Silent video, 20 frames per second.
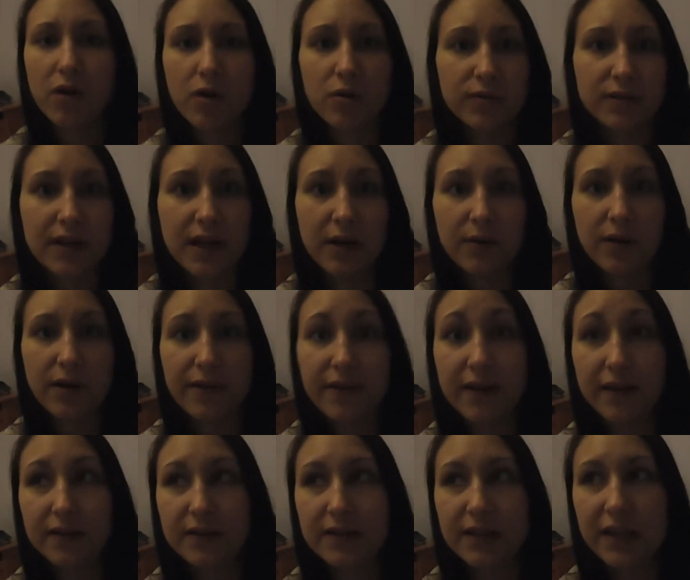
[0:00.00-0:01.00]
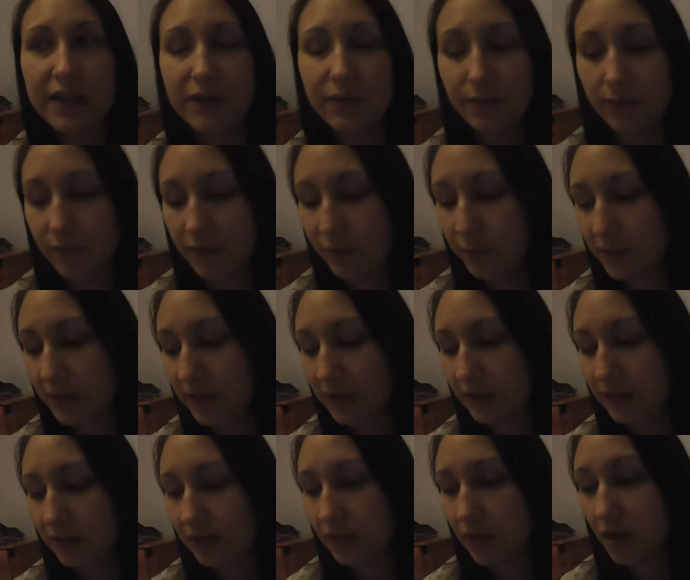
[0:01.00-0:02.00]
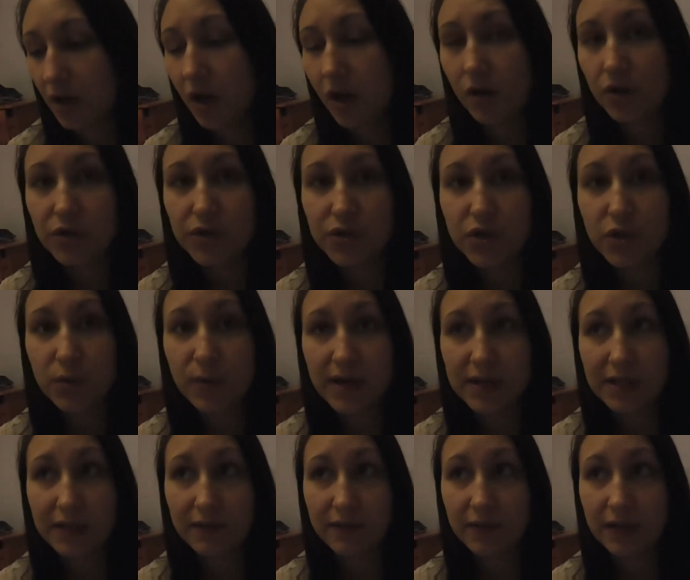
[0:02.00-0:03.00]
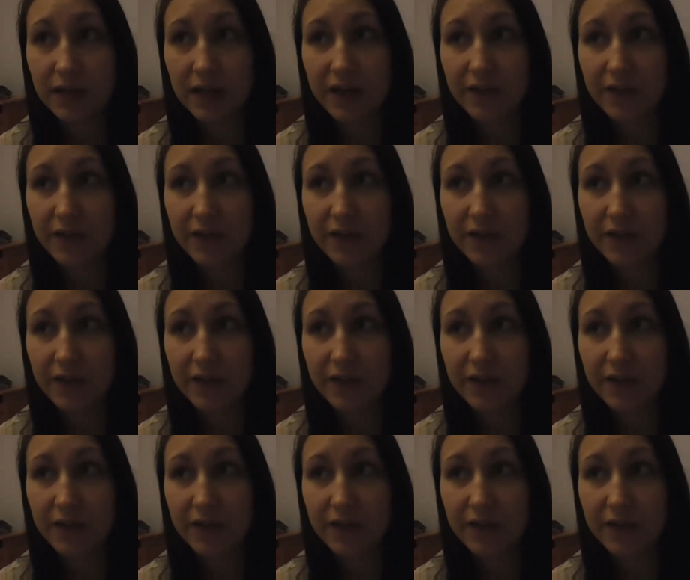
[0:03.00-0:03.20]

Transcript: holds out and then see if we can do anything.